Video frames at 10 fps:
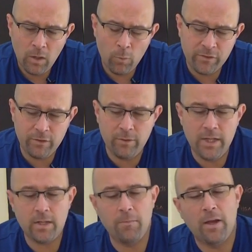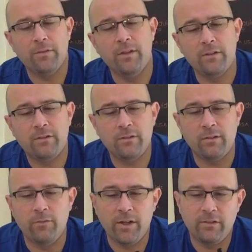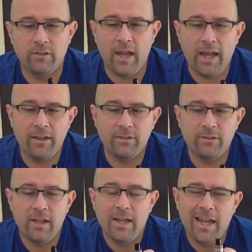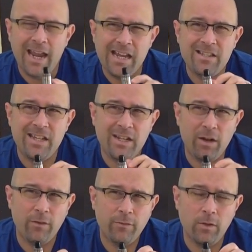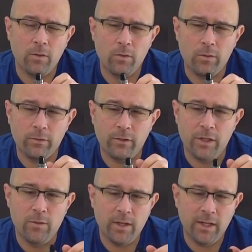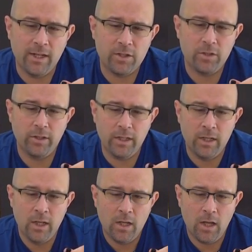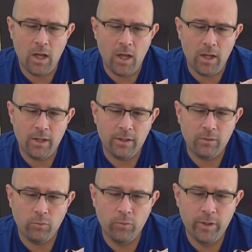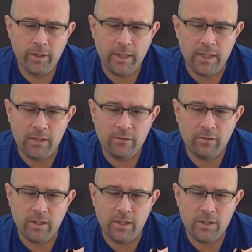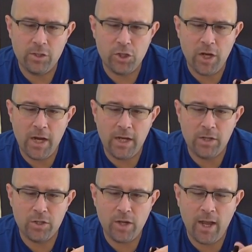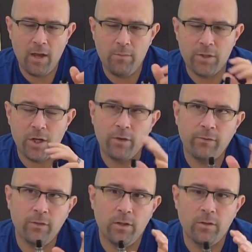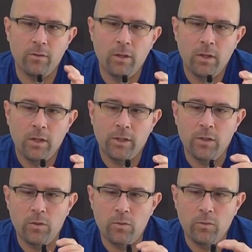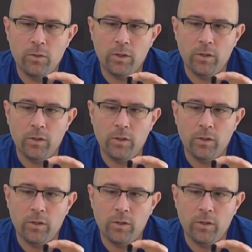What's unique about this device is it has 18 airflow holes, and you can actually really easily change how much airflow you